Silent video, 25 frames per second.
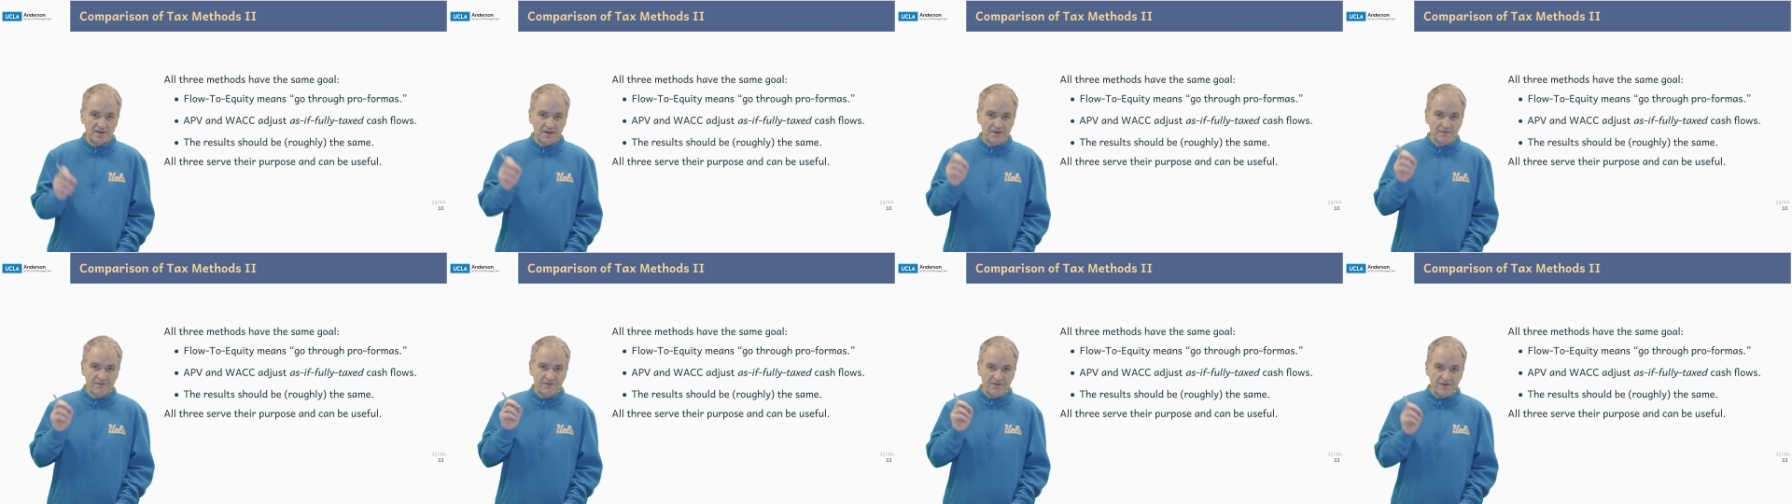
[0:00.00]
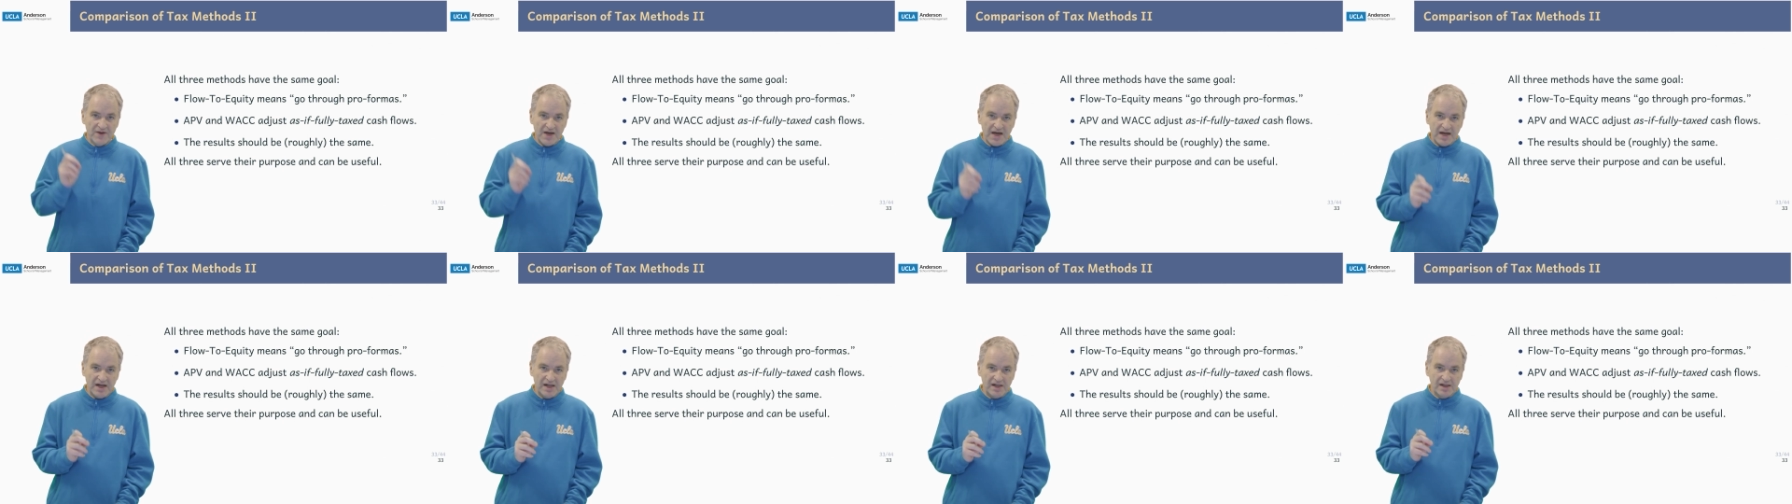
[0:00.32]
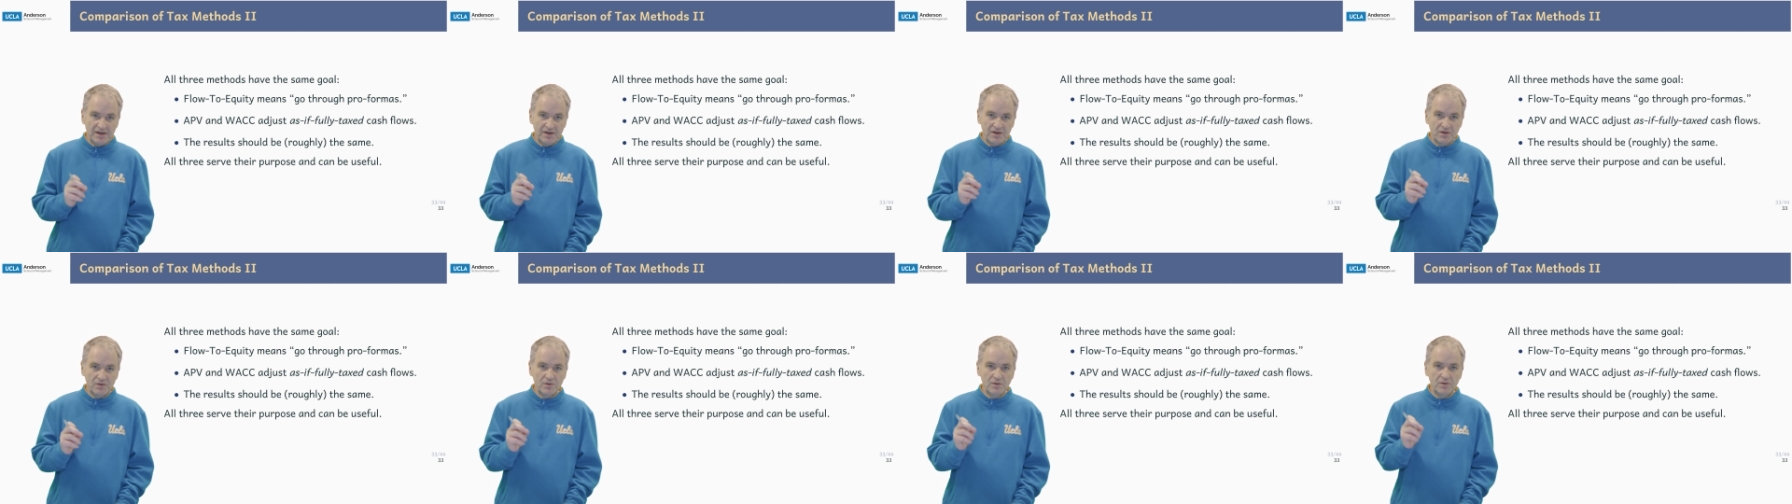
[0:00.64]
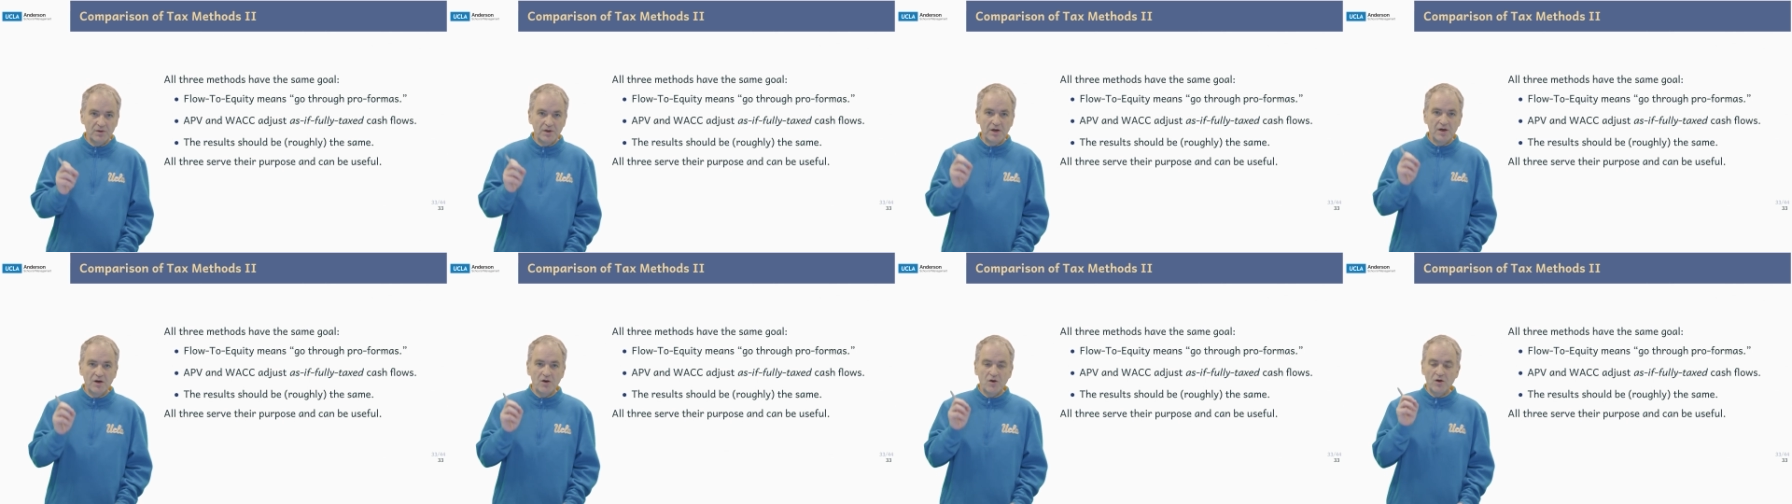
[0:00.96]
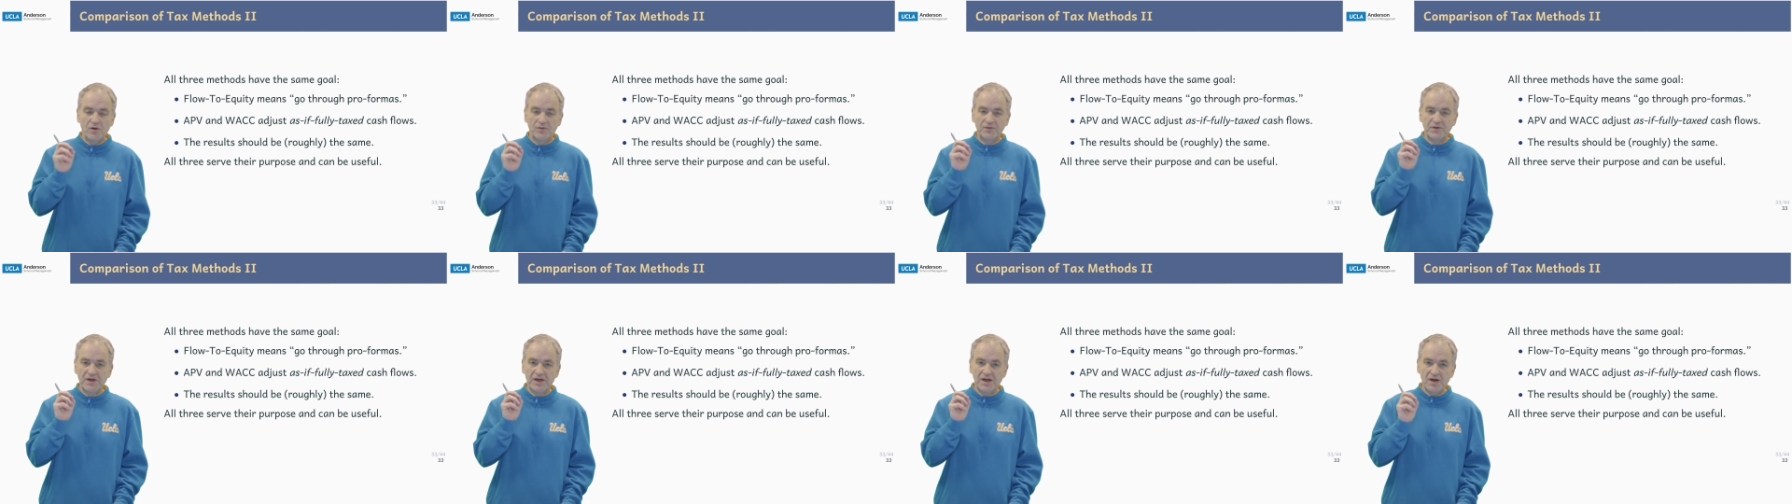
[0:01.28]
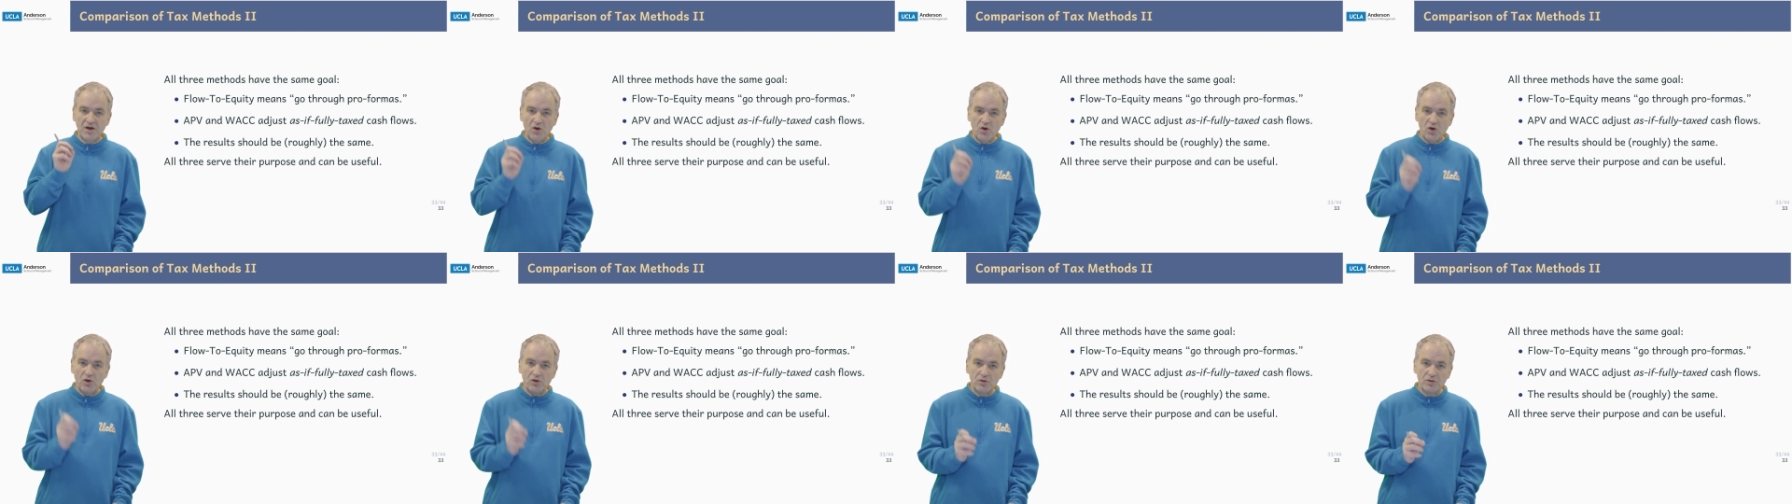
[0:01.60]
the value of the
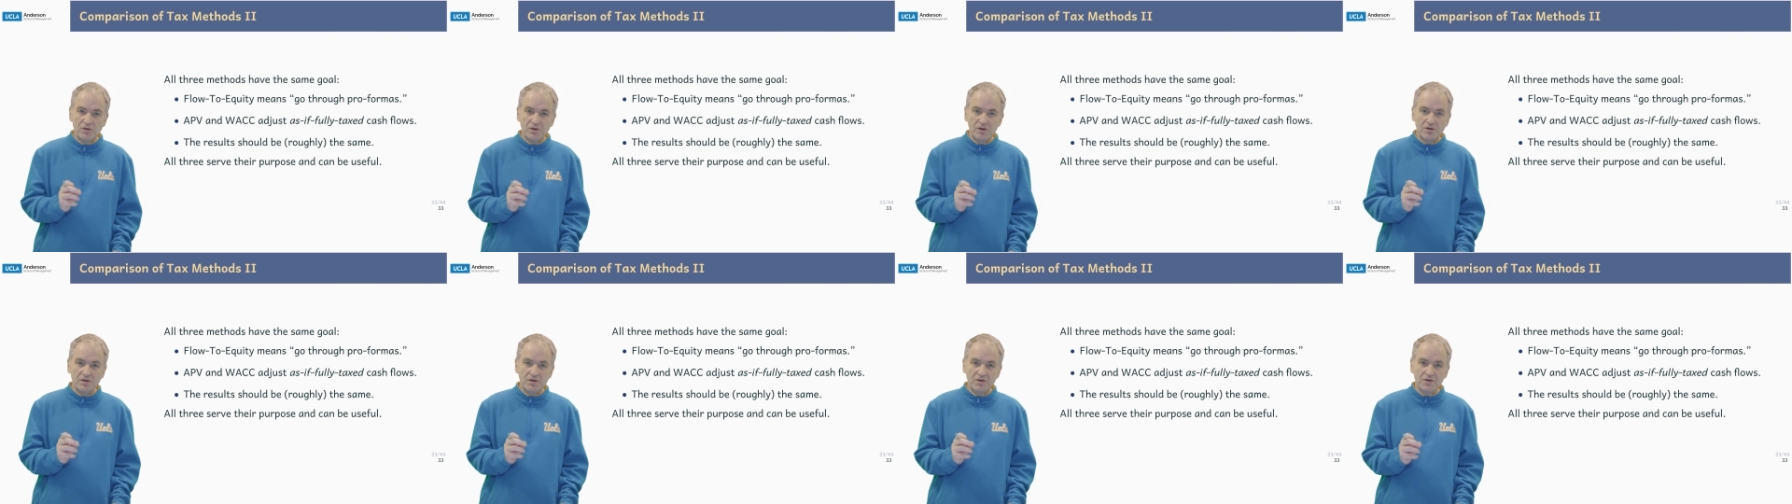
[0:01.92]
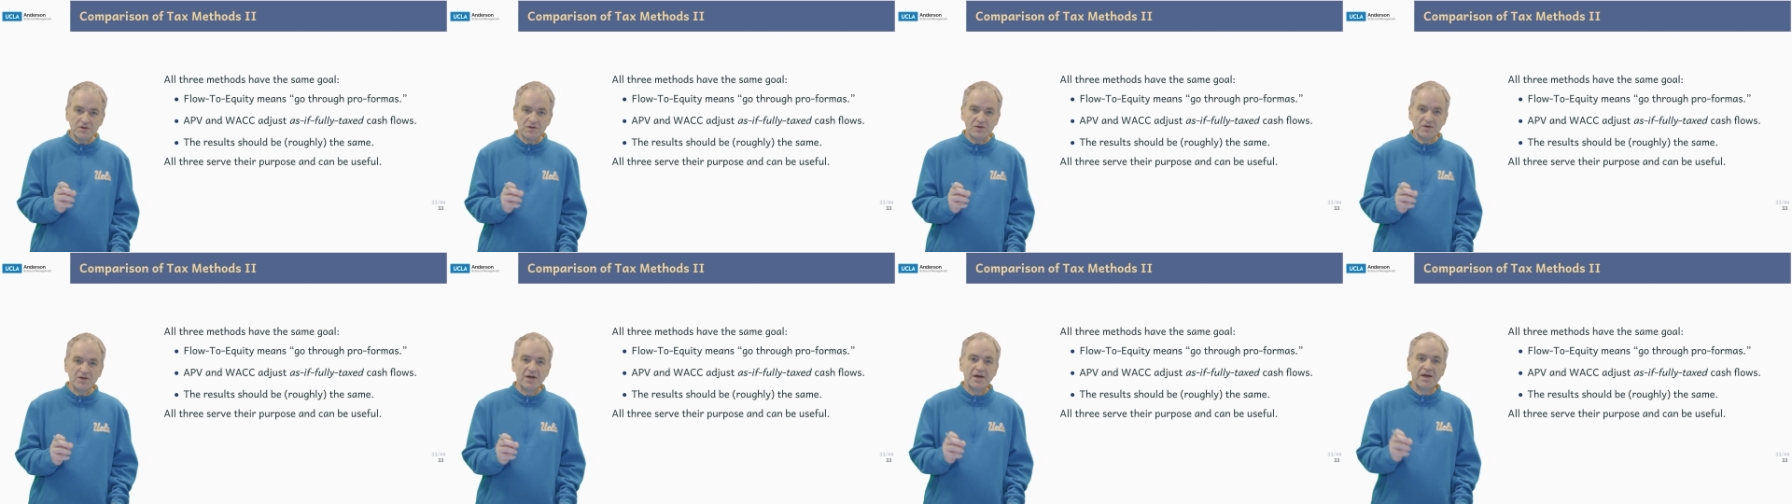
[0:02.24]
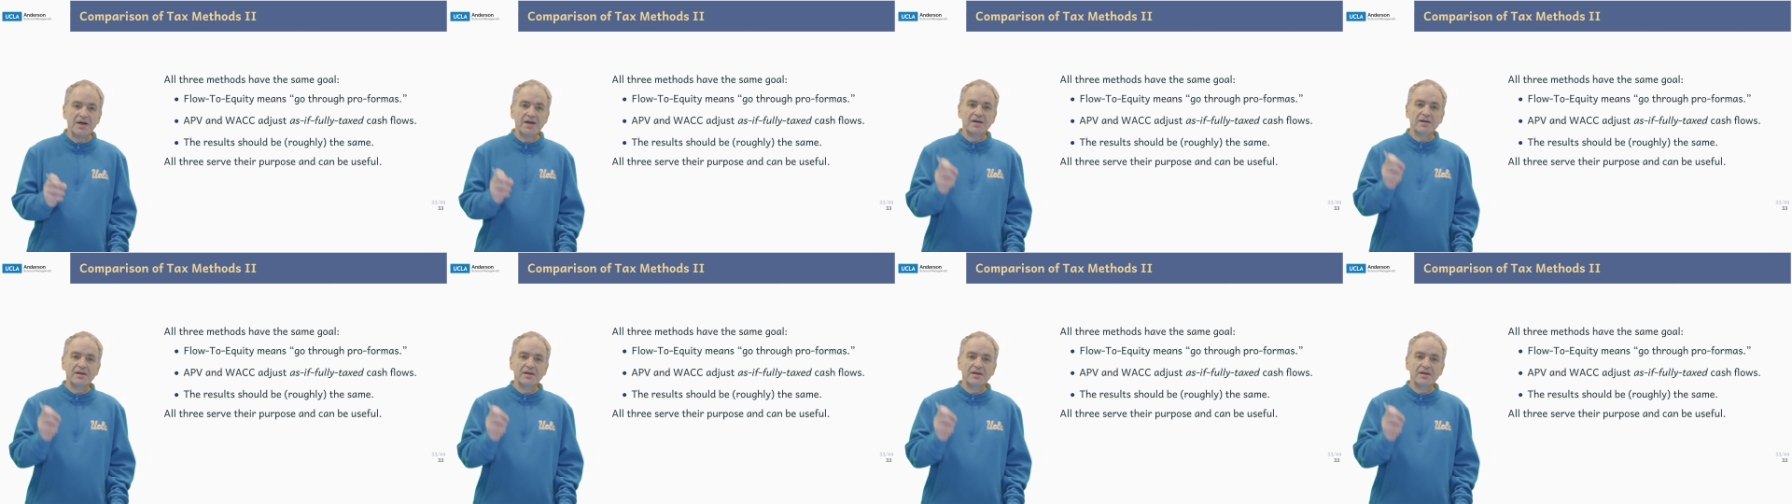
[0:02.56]
owners